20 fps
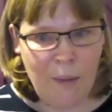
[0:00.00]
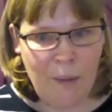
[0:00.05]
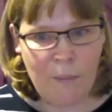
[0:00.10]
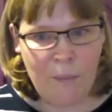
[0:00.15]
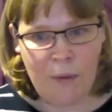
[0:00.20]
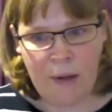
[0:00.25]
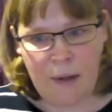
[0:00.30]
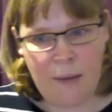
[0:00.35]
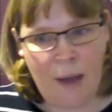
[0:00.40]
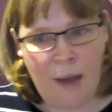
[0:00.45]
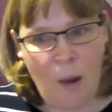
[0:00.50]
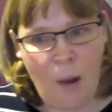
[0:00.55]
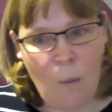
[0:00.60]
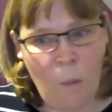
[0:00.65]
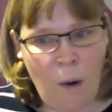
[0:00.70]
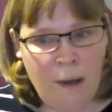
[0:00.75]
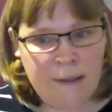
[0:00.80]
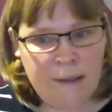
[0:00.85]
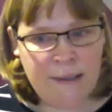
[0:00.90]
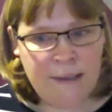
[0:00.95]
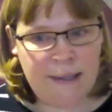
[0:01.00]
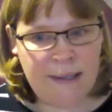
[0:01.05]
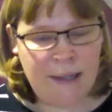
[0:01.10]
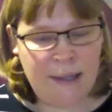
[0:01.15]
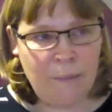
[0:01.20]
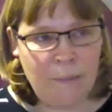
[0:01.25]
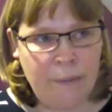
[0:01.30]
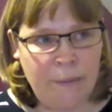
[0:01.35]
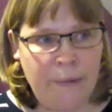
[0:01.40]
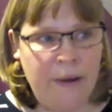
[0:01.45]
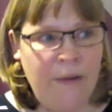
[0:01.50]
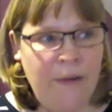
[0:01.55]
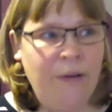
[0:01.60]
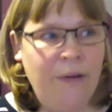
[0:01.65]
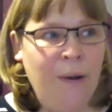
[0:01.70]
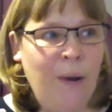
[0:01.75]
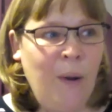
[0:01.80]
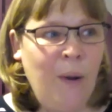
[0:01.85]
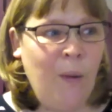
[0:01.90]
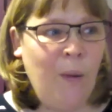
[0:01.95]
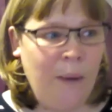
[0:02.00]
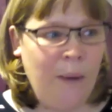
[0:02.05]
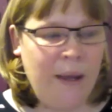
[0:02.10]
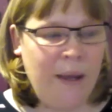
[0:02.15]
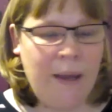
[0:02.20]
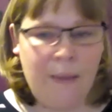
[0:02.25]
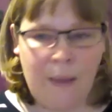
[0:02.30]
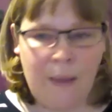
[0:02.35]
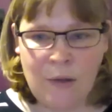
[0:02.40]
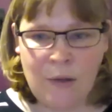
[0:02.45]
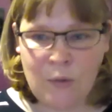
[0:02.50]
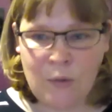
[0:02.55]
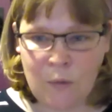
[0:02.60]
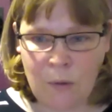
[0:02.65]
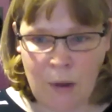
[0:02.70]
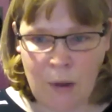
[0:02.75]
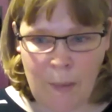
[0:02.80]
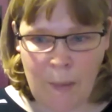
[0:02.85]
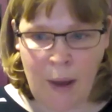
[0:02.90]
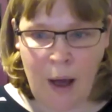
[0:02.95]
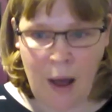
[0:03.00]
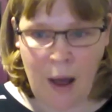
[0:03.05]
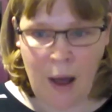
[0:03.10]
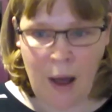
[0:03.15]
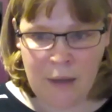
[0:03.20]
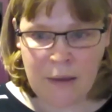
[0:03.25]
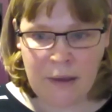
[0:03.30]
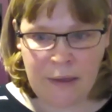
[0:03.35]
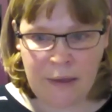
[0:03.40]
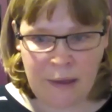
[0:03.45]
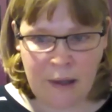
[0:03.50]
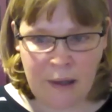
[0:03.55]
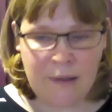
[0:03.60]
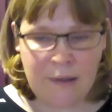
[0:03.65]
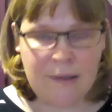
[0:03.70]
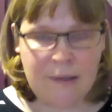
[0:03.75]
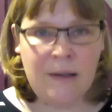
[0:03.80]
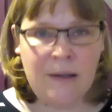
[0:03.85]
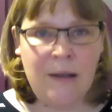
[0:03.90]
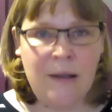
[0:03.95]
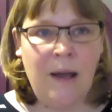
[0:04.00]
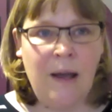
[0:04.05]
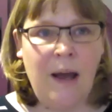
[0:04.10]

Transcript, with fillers: but in that wider debrief, we can then talk about other things